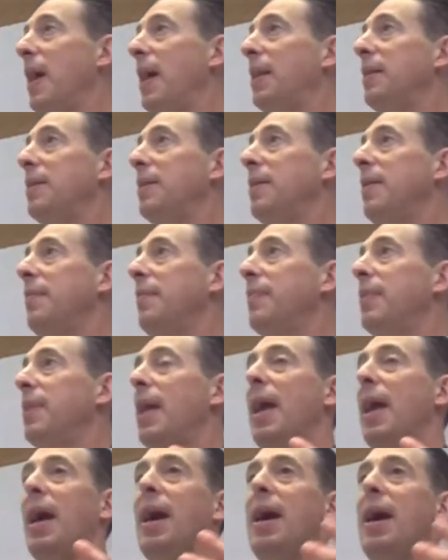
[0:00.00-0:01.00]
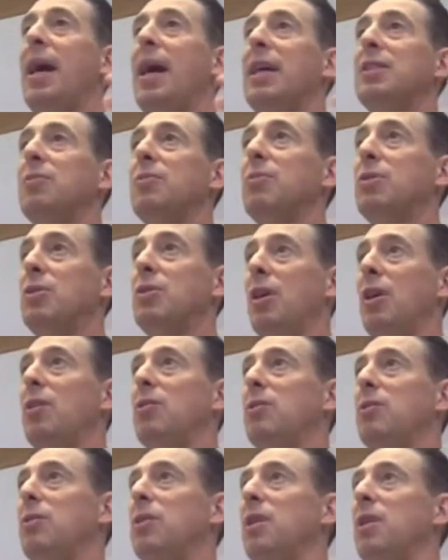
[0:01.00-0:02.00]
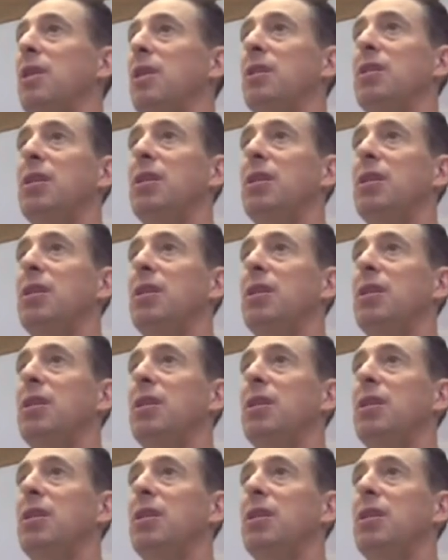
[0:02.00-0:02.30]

And as a result,